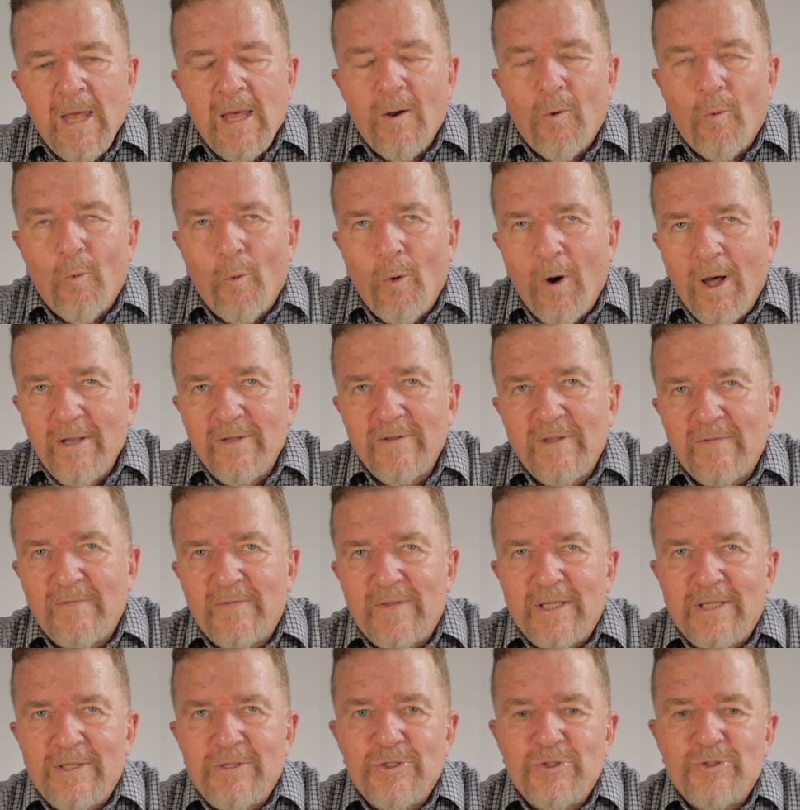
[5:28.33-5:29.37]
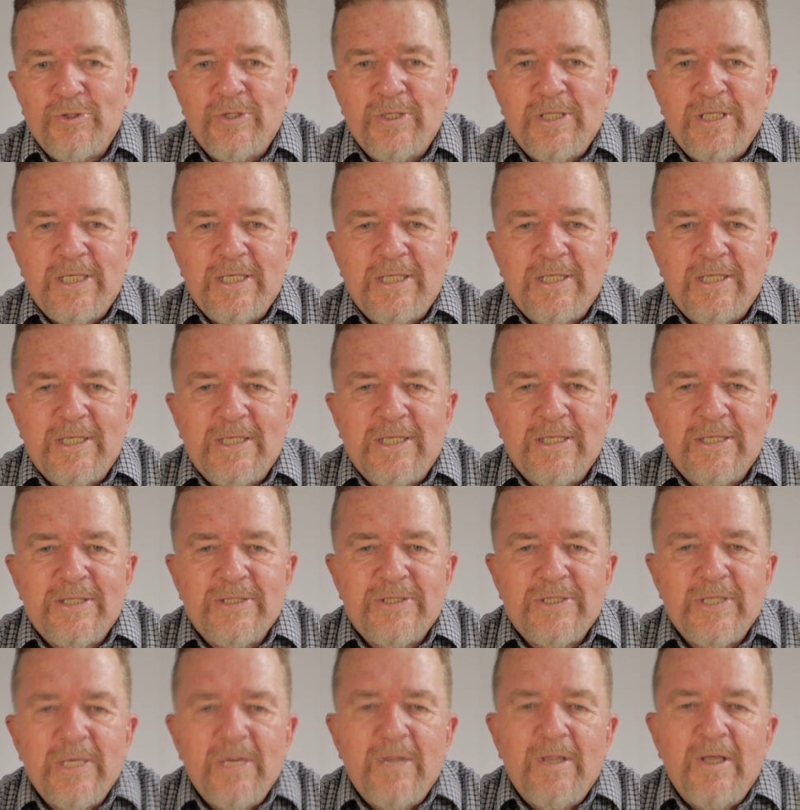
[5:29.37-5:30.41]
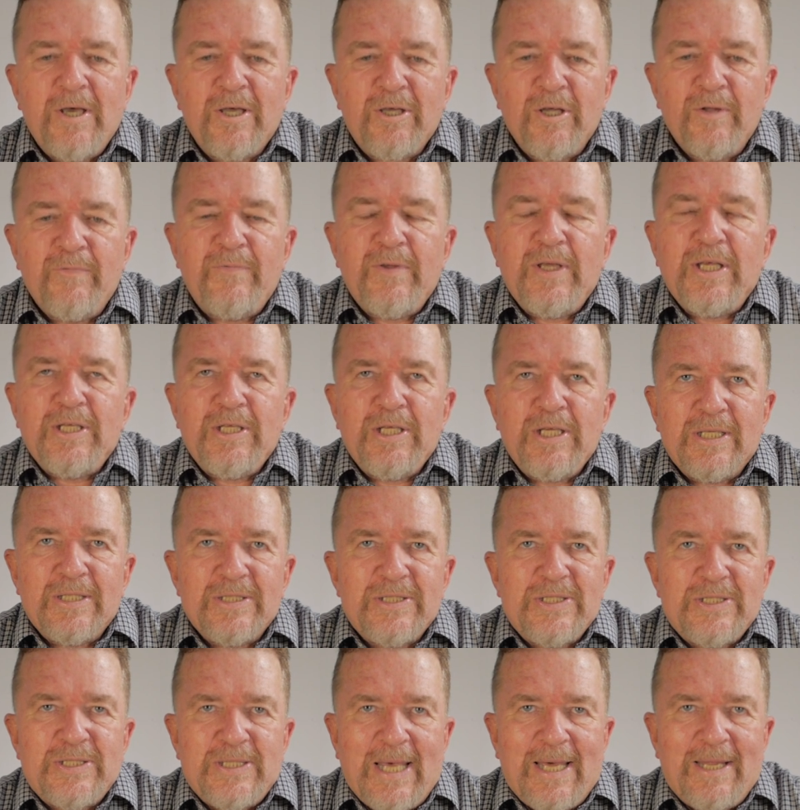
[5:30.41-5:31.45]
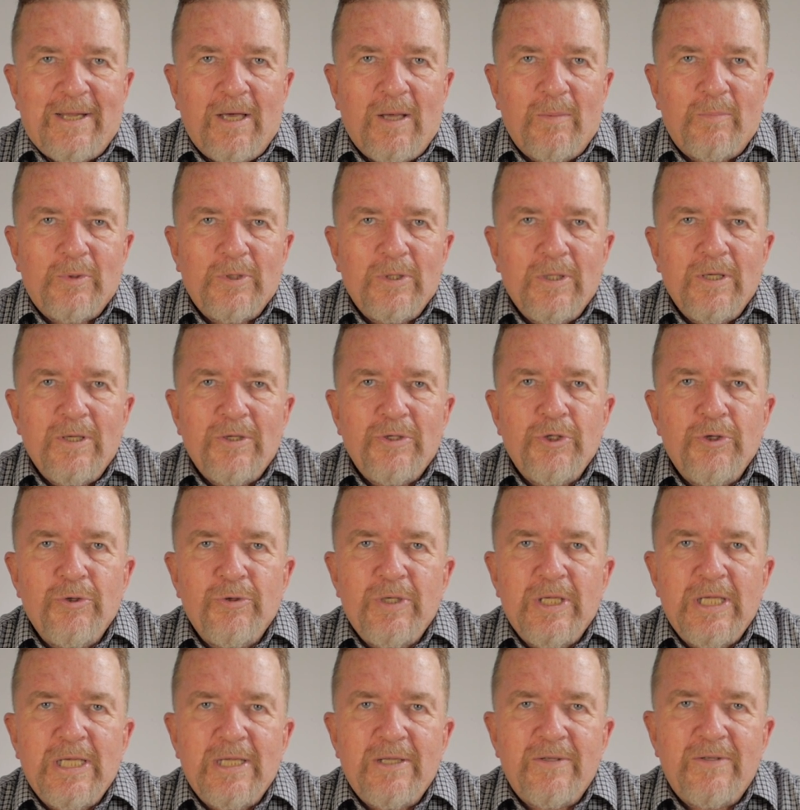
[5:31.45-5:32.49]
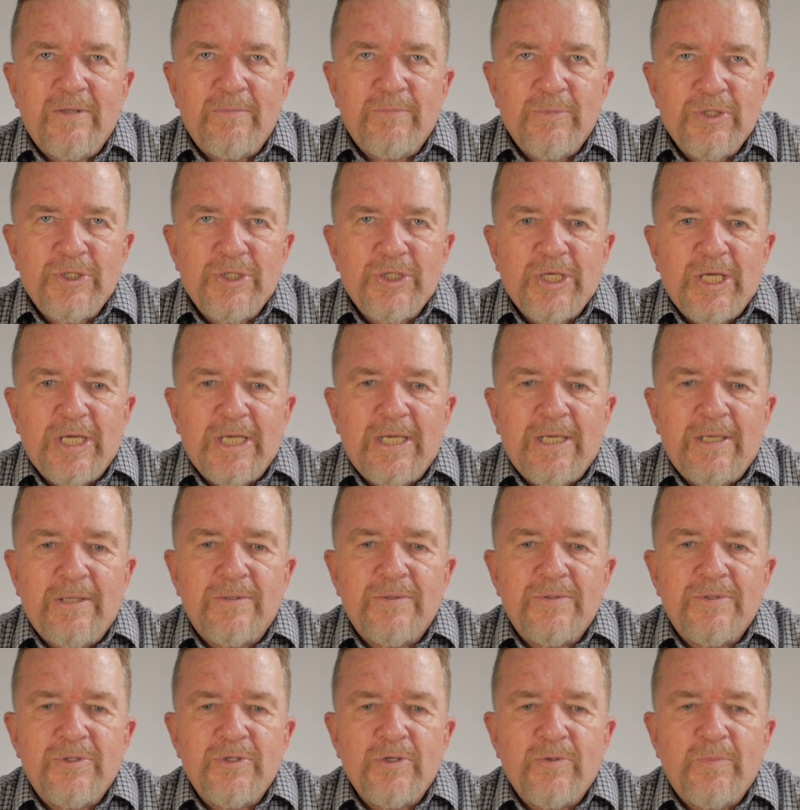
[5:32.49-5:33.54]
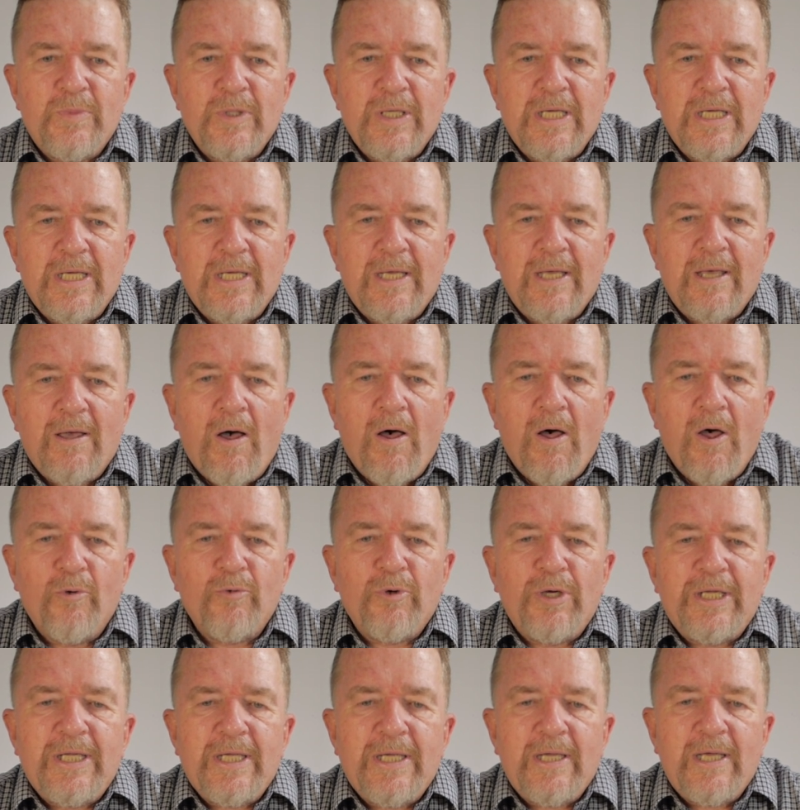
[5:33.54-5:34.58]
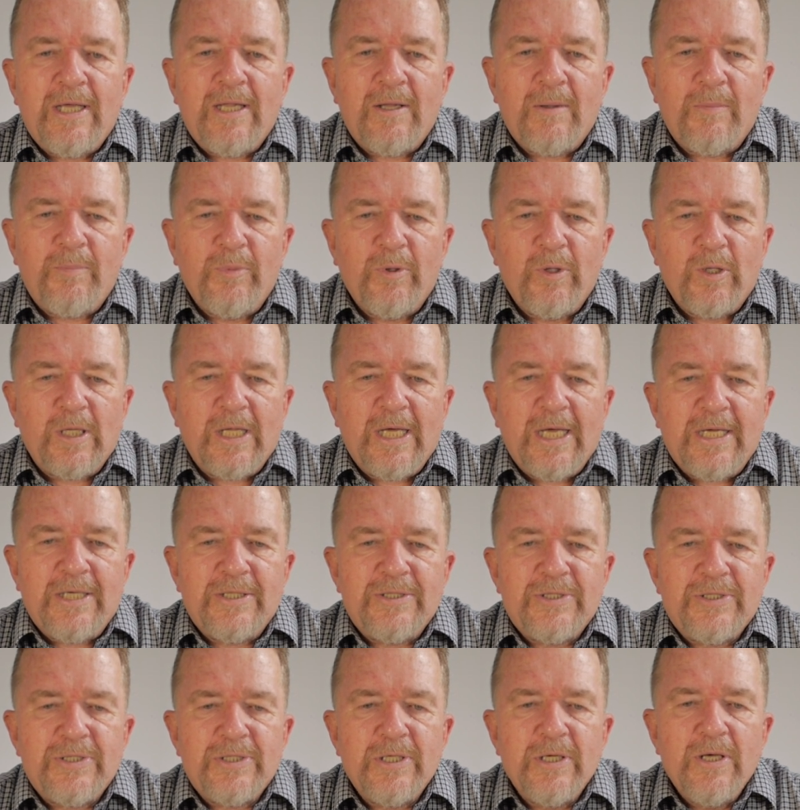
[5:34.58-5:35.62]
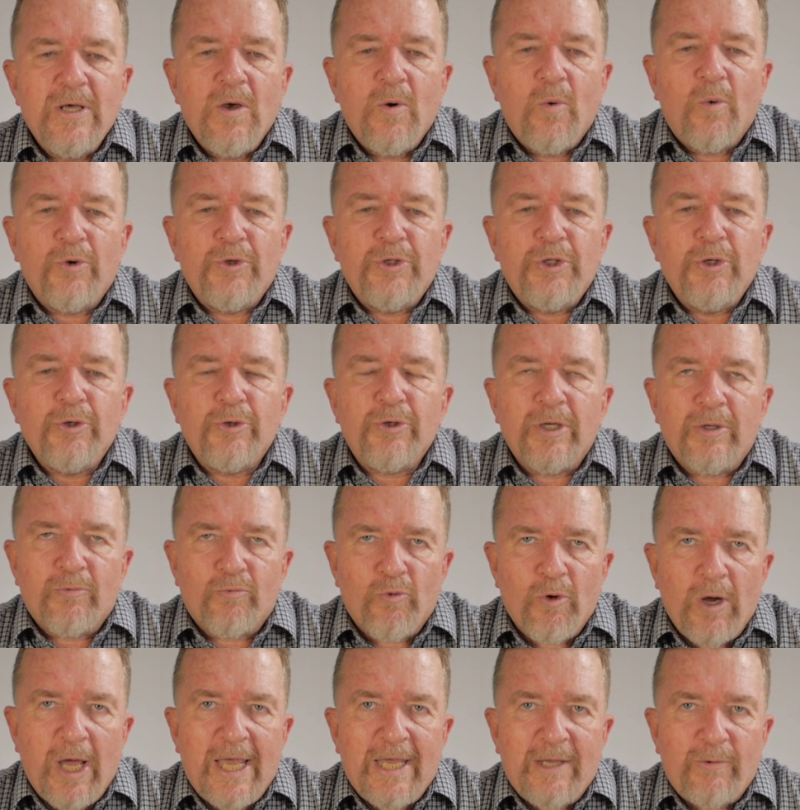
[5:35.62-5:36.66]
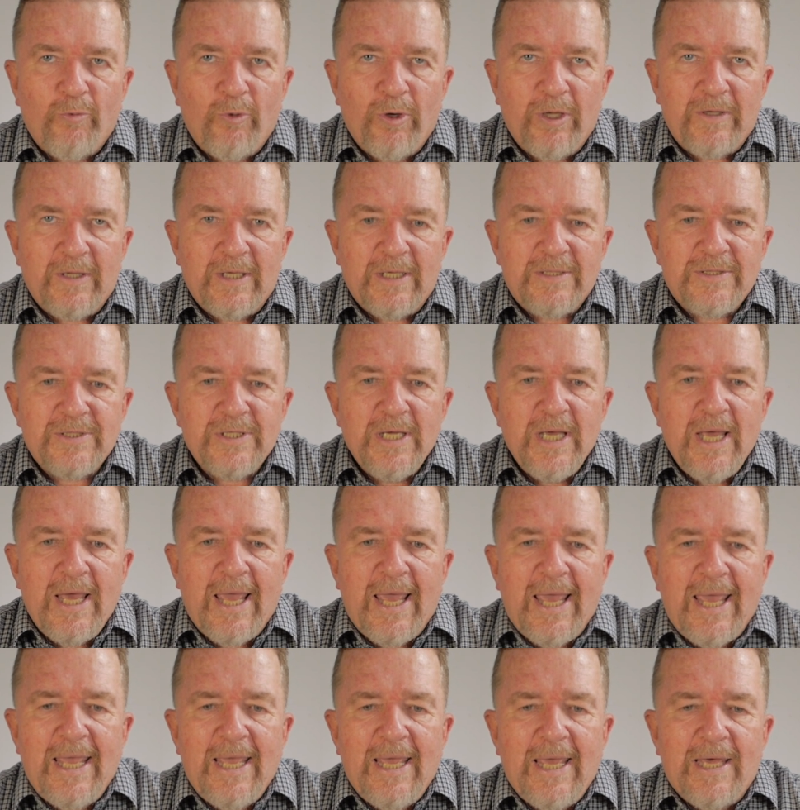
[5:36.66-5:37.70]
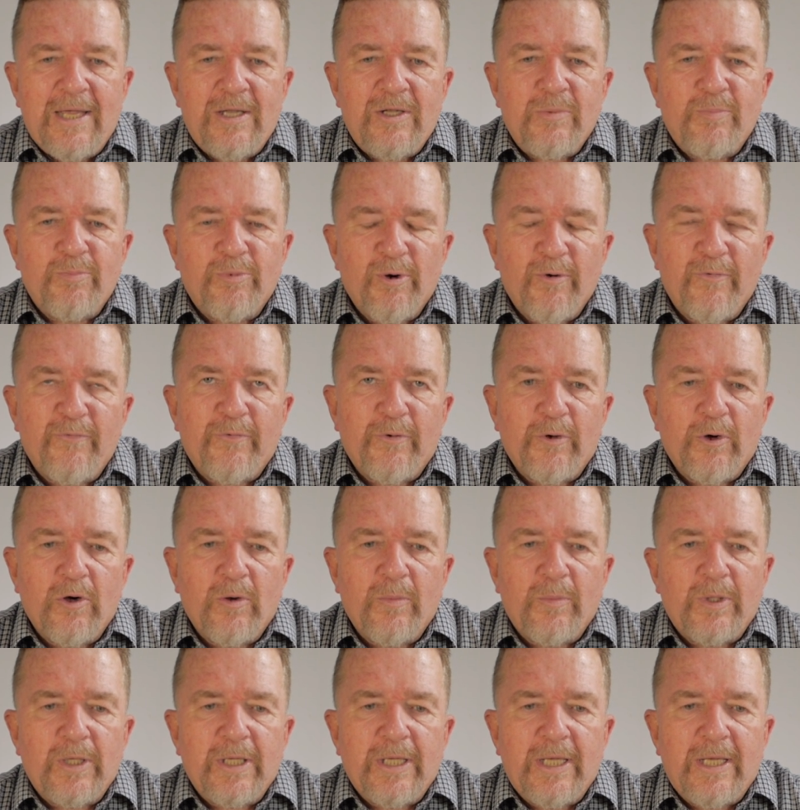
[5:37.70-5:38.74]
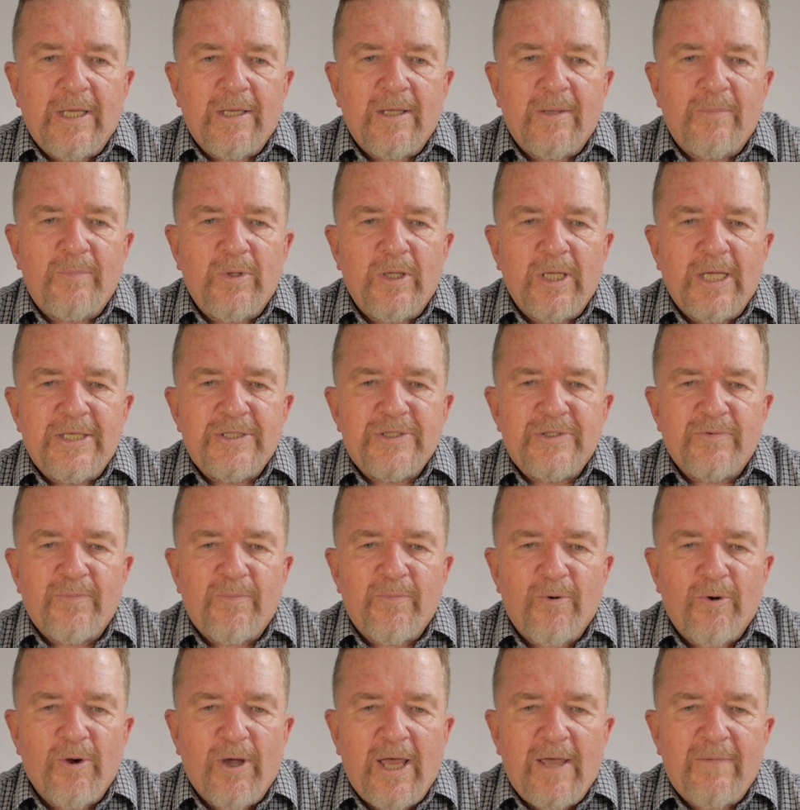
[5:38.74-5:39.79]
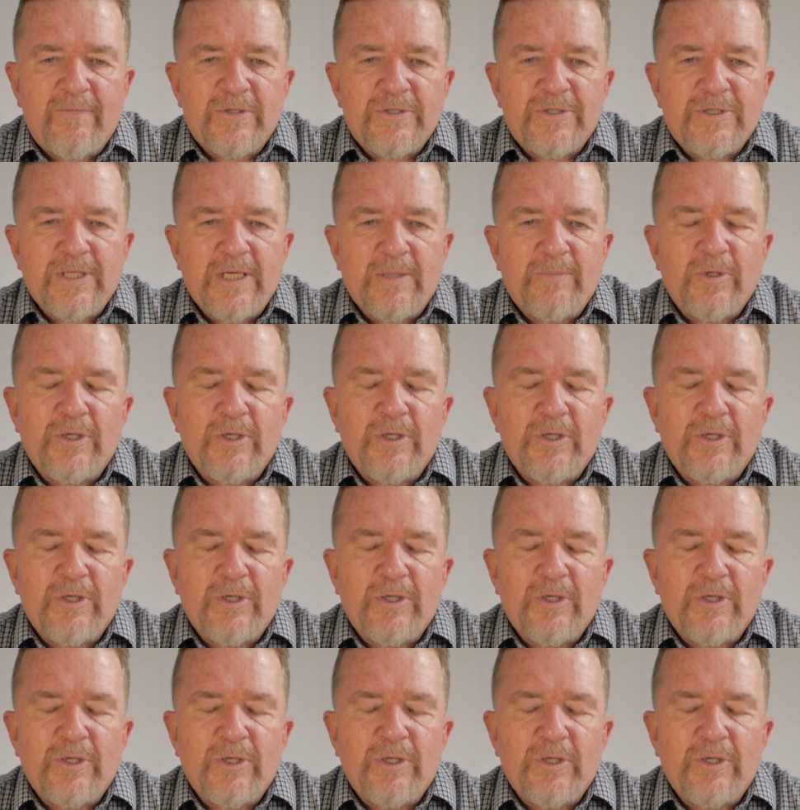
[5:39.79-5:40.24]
one of the things you need is a convenient setup you need the machine to be already in a place where you can write with it, and preferably a place of privacy.